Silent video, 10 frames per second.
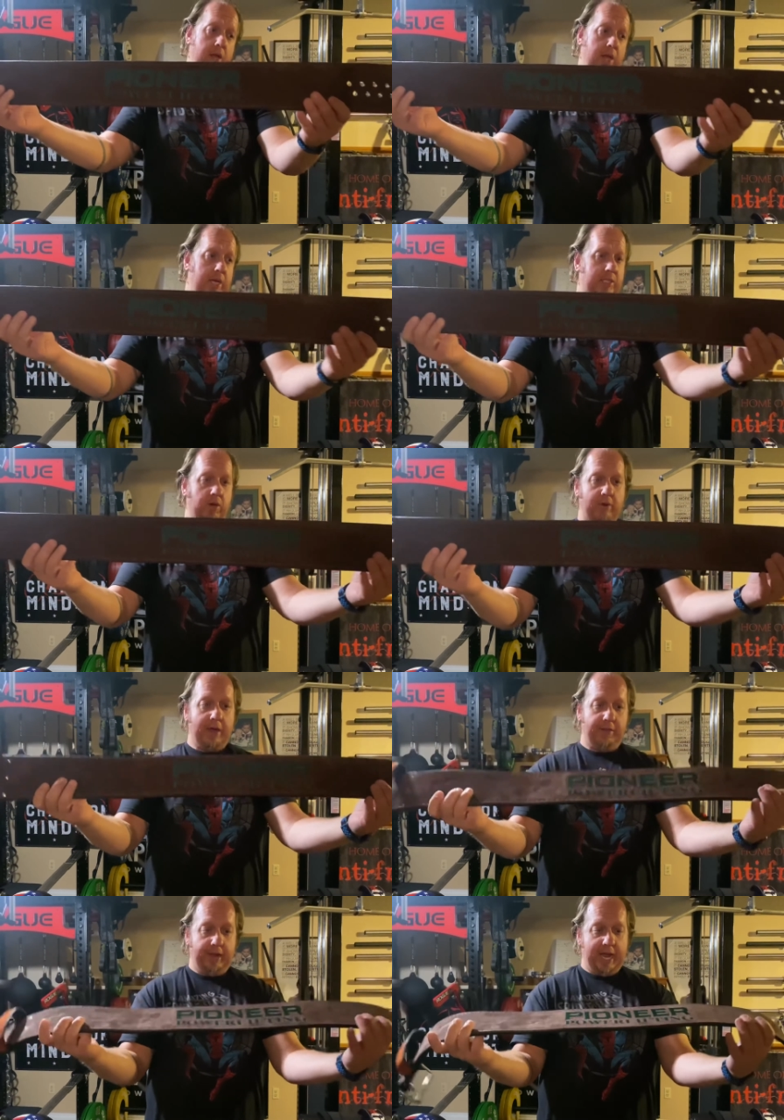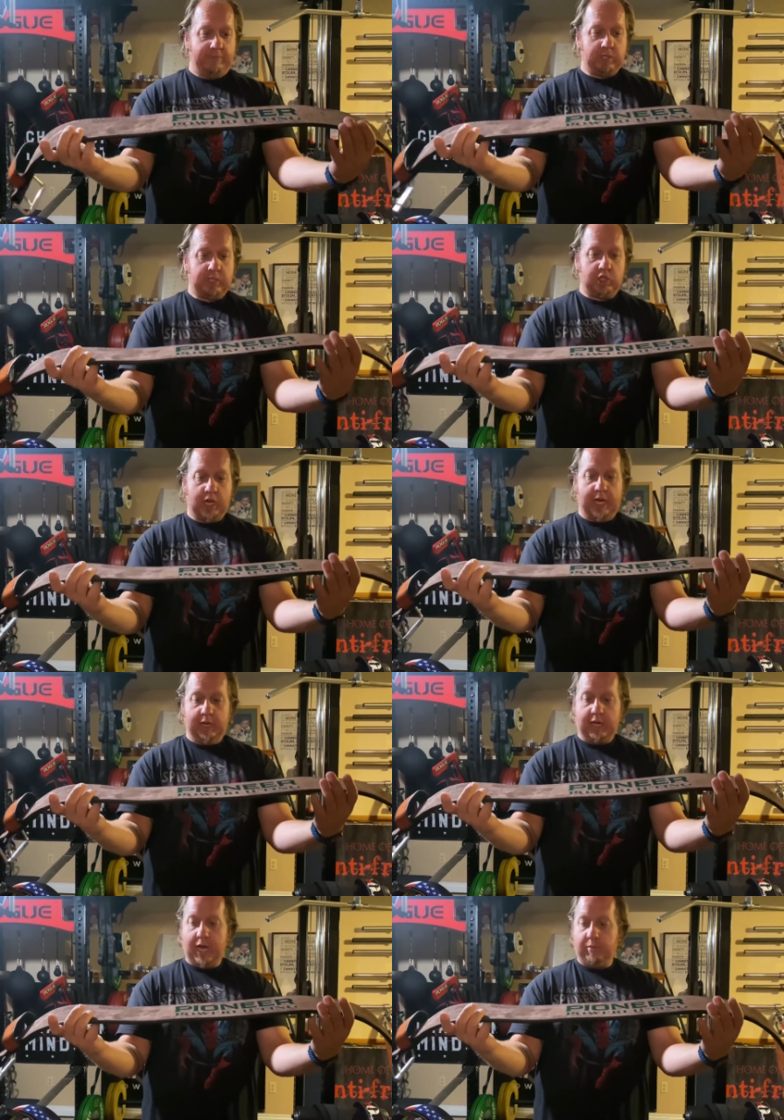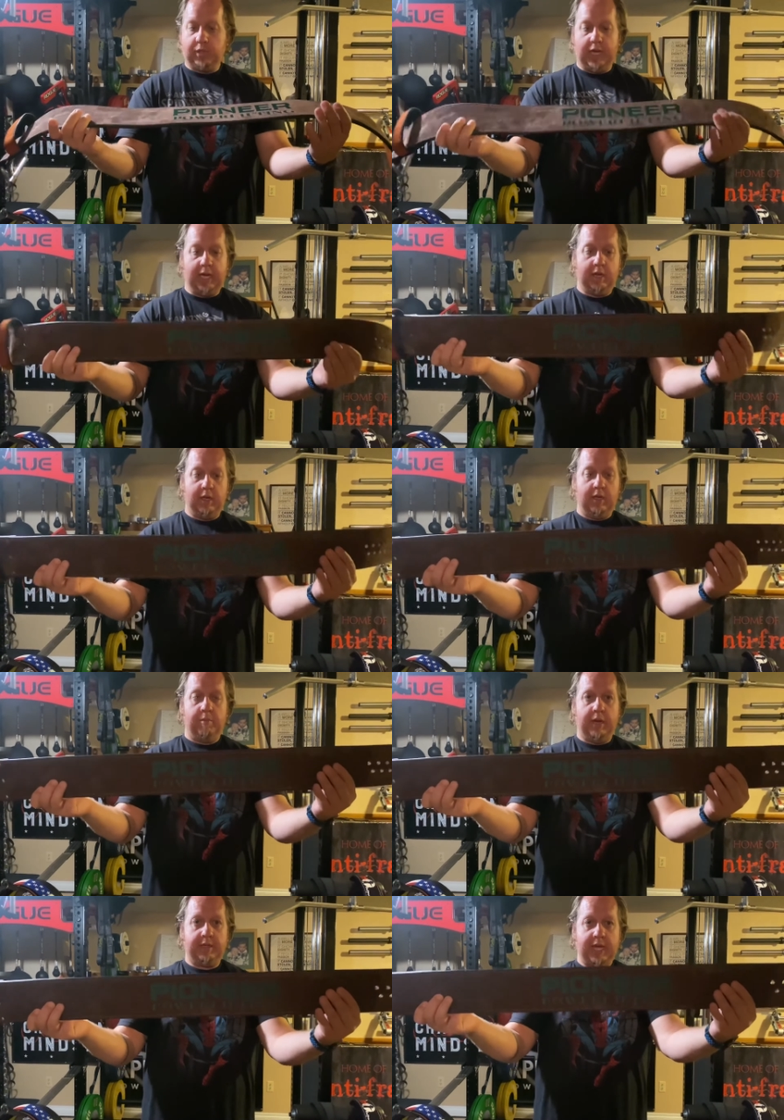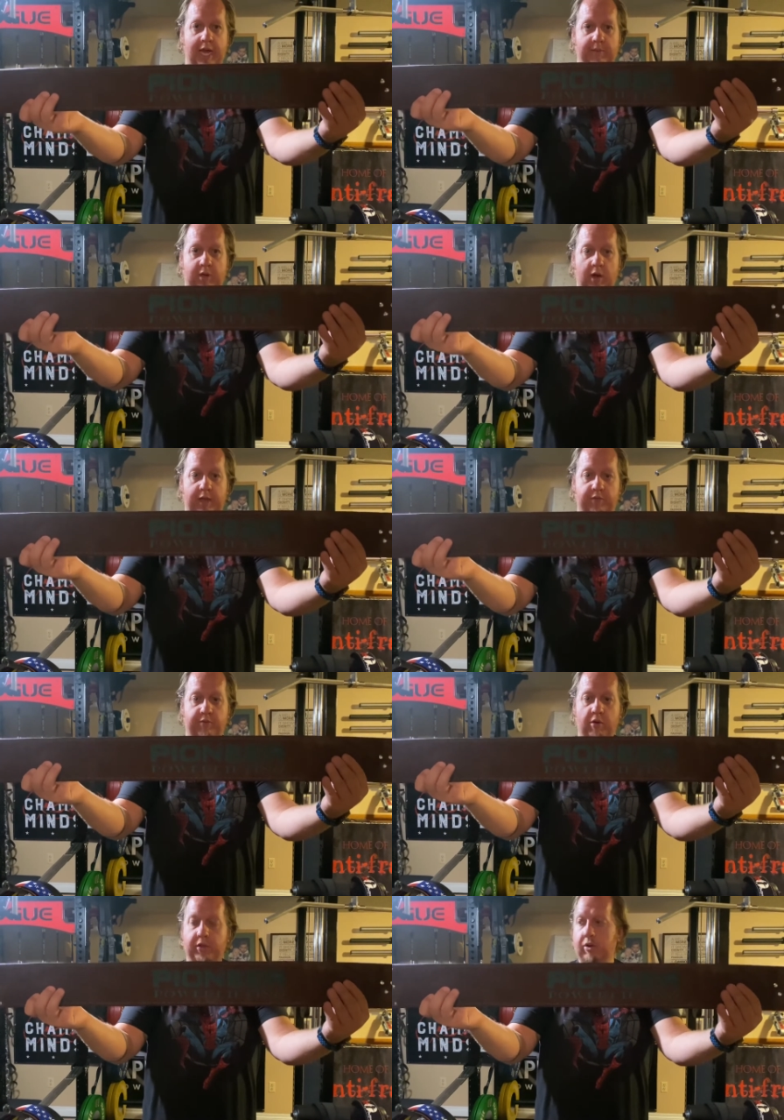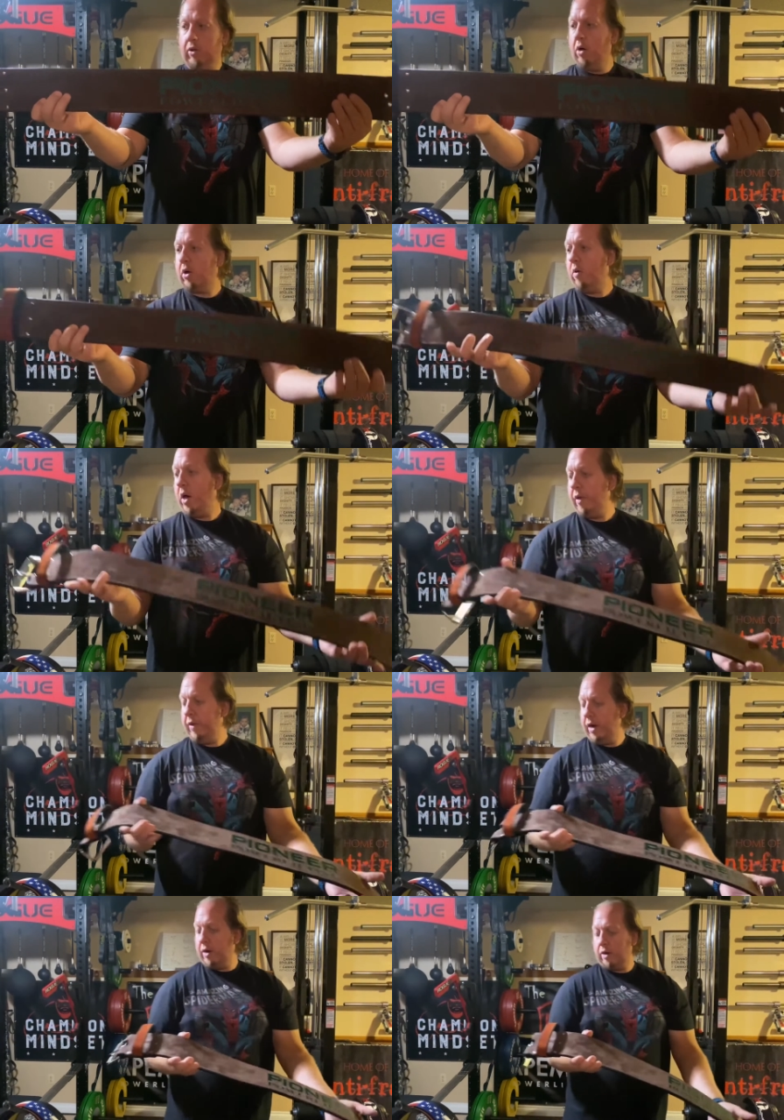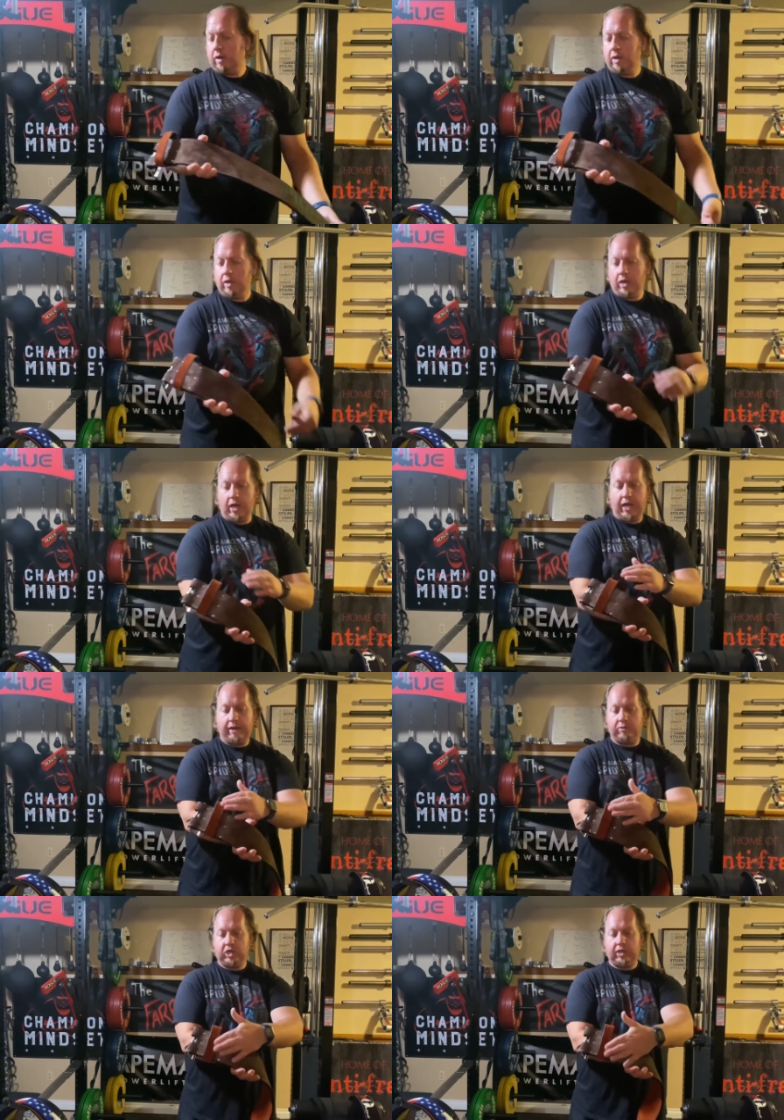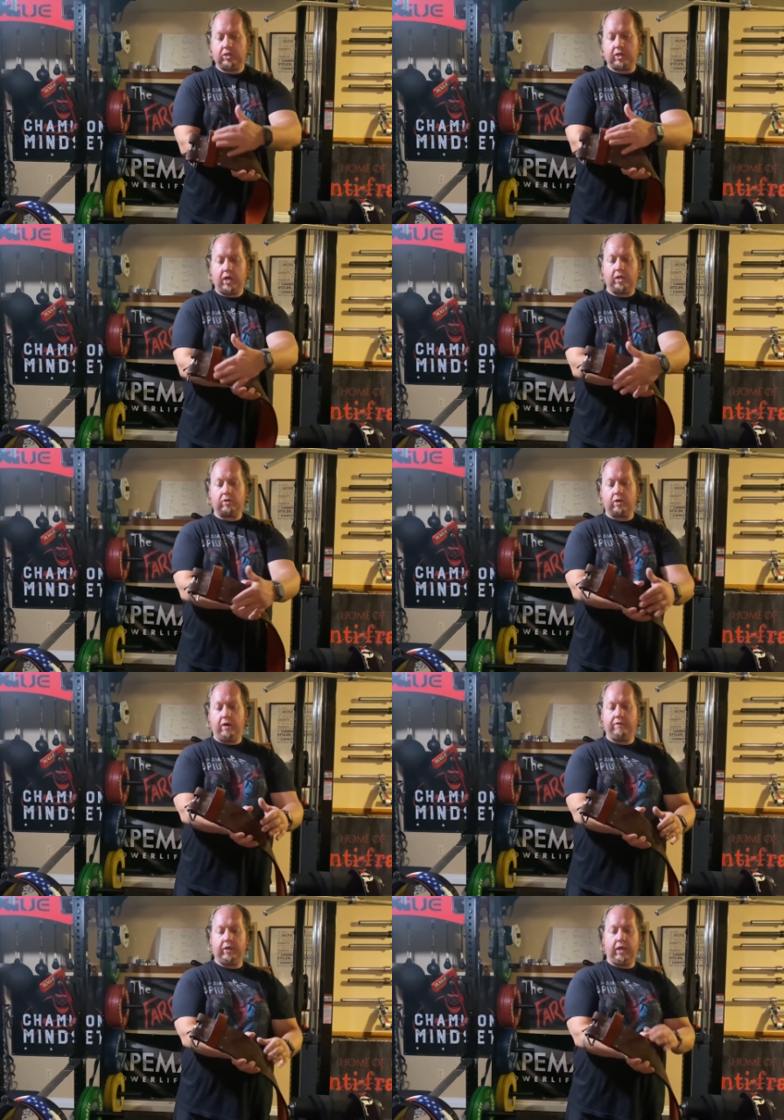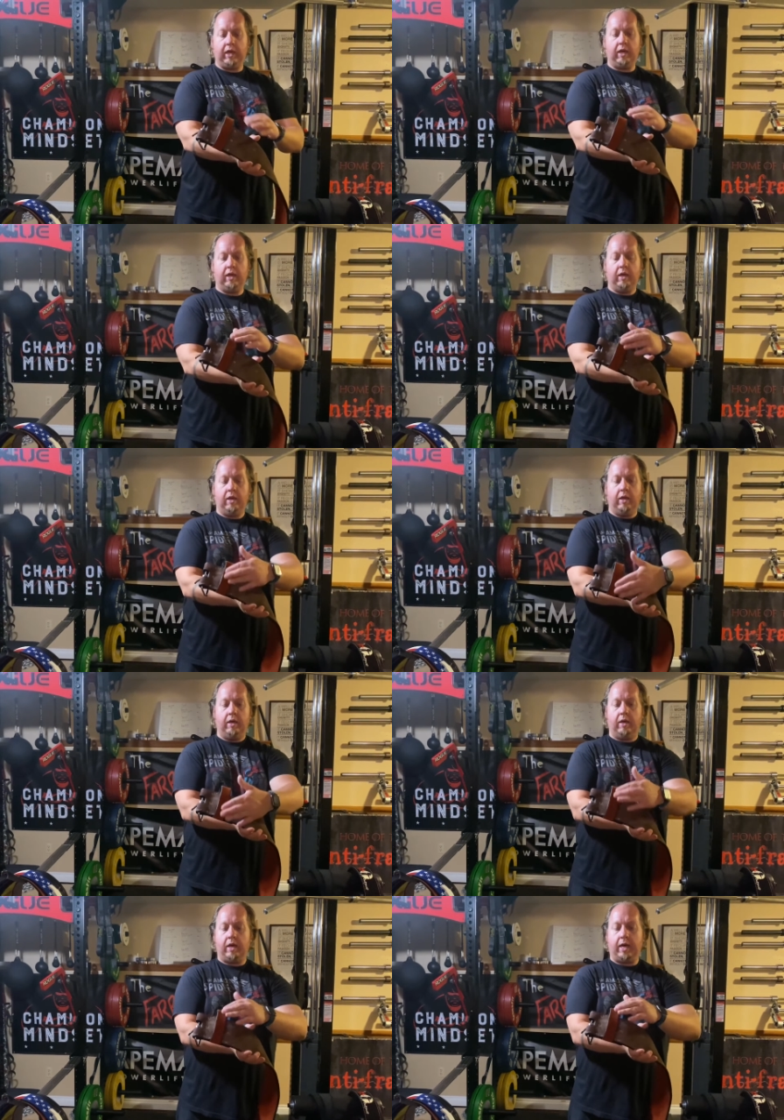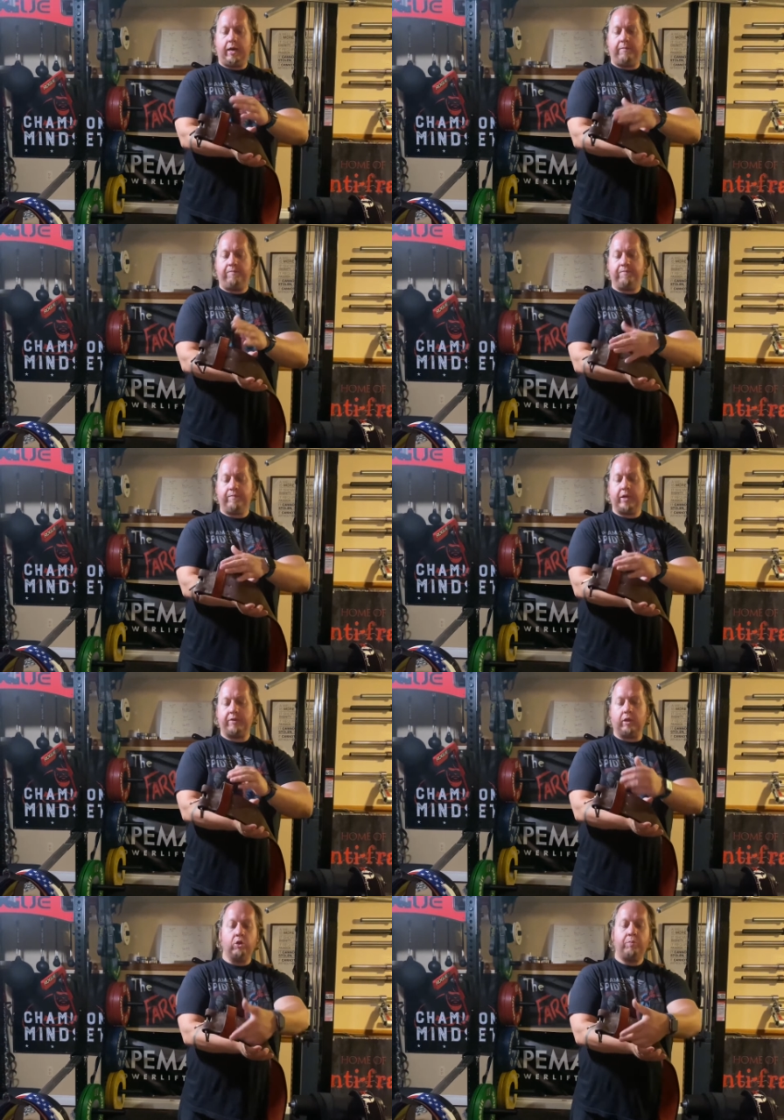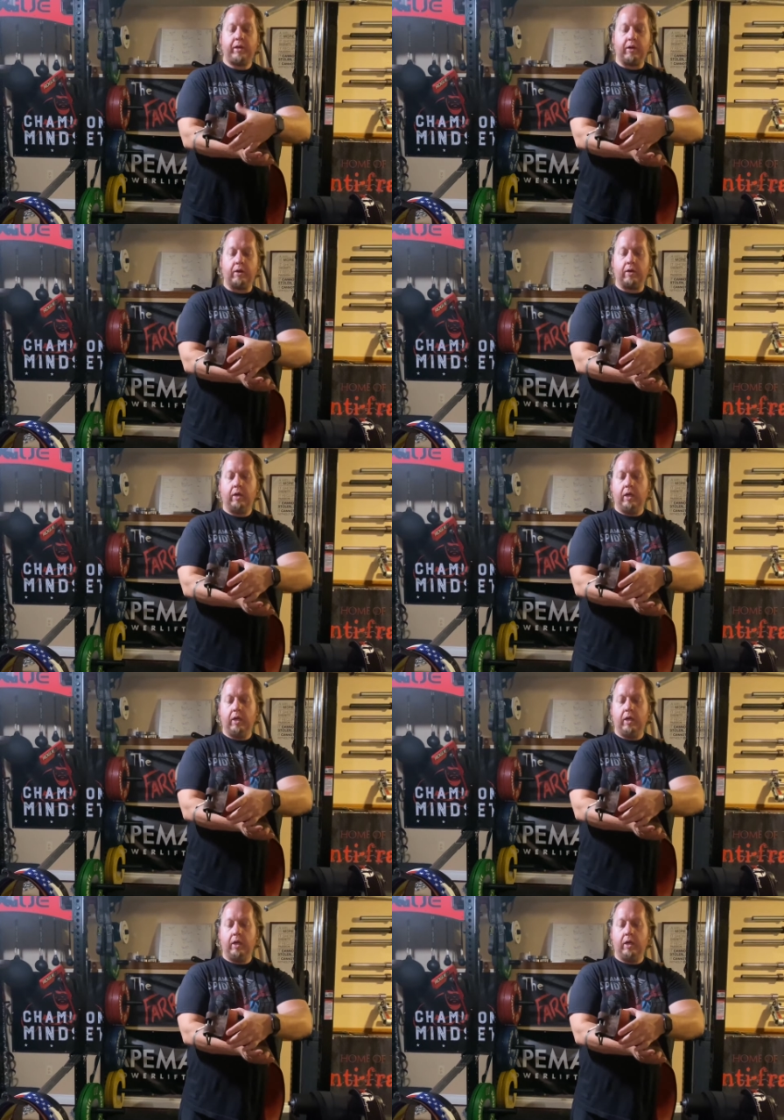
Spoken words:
And so rather than have just a giant kind of plain belt, I had them go ahead and throw their logo on there. I had them change the color of the loop here.